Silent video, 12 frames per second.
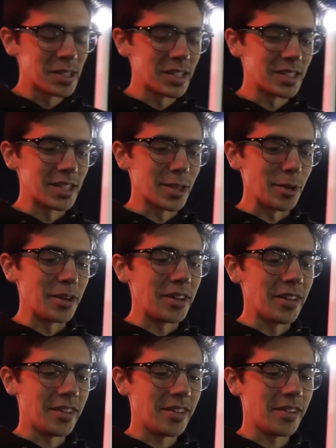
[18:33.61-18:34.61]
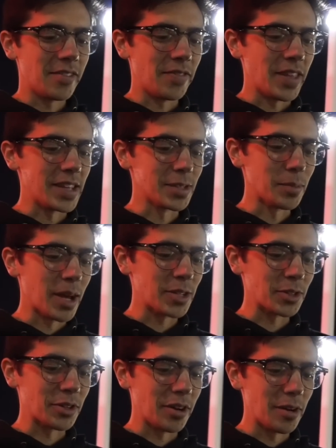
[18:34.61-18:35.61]
63 as a
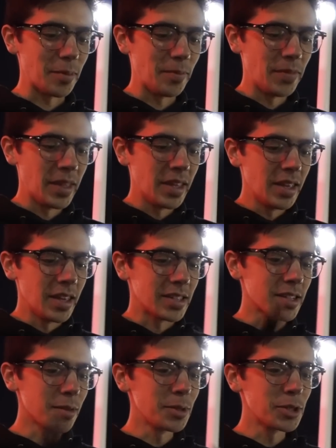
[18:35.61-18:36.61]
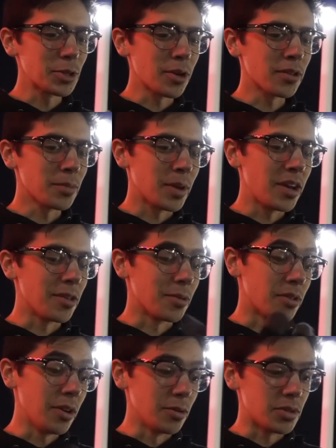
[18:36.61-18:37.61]
Magikarp. It's gonna be stronger than my other
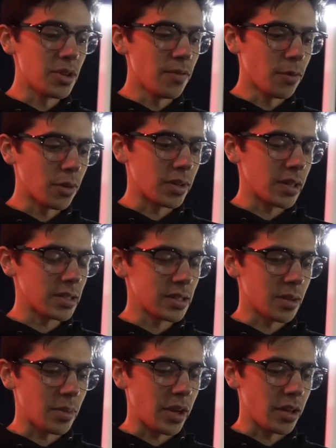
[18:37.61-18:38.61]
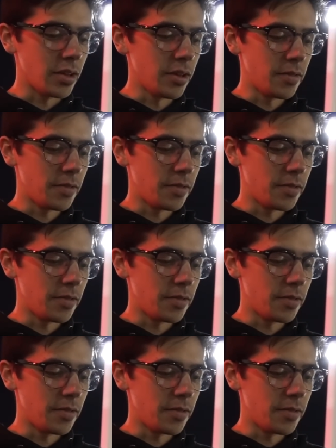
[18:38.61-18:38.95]
one. Oh, 240, that's not bad.